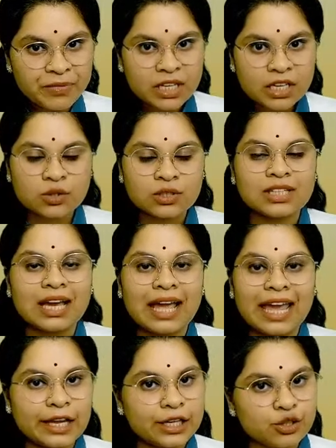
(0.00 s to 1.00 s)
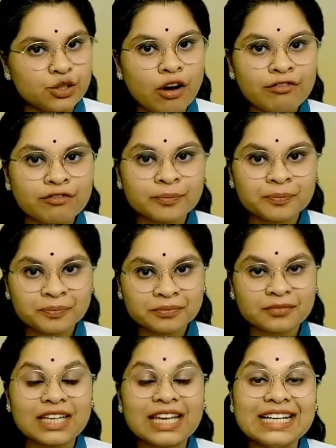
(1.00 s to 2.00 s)
So the age of
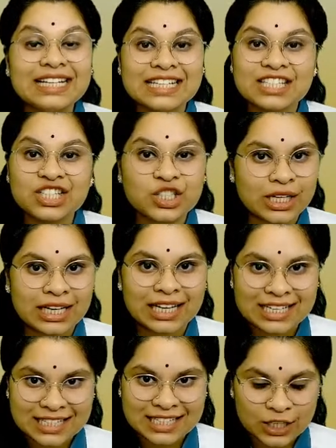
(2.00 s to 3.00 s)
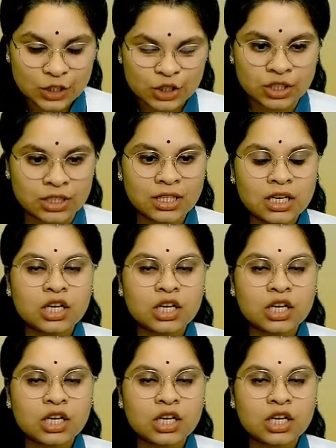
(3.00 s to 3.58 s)
industrialization.